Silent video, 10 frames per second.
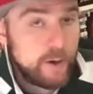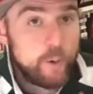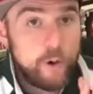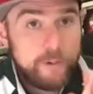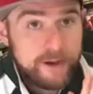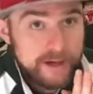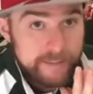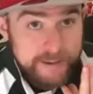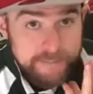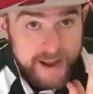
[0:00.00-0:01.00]
what we're going to
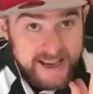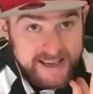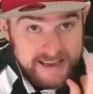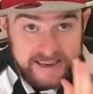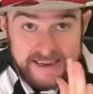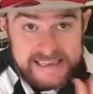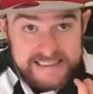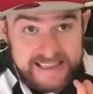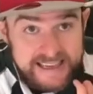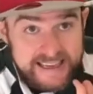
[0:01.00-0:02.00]
be making
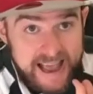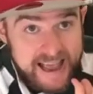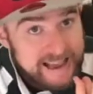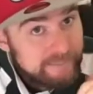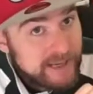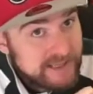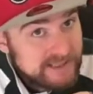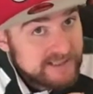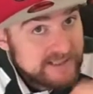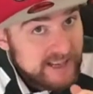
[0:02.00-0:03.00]
is the game
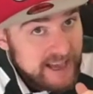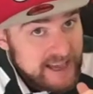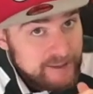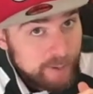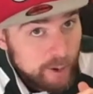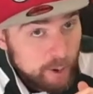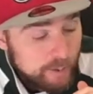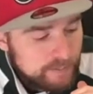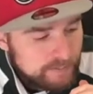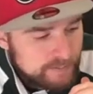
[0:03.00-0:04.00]
Skee Ball.
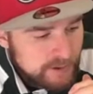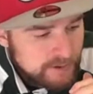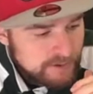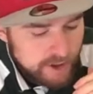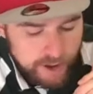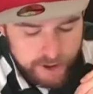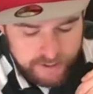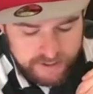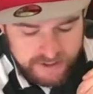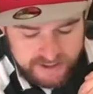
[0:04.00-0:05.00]
So
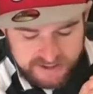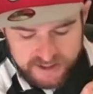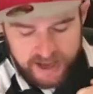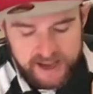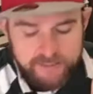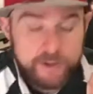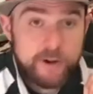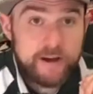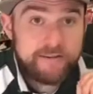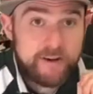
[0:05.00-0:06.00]
this game you
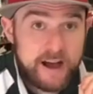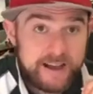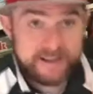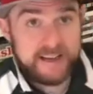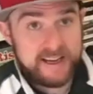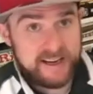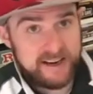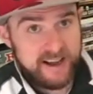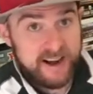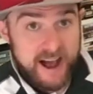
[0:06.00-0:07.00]
might find
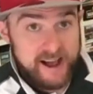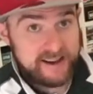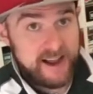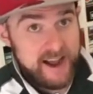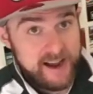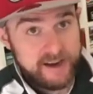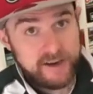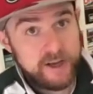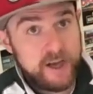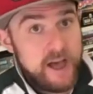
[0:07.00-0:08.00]
in an arcade.
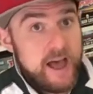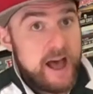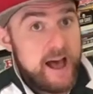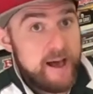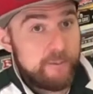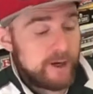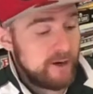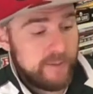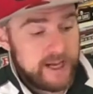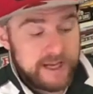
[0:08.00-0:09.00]
Um, we're
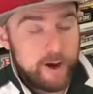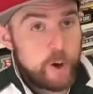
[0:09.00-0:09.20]
going to make our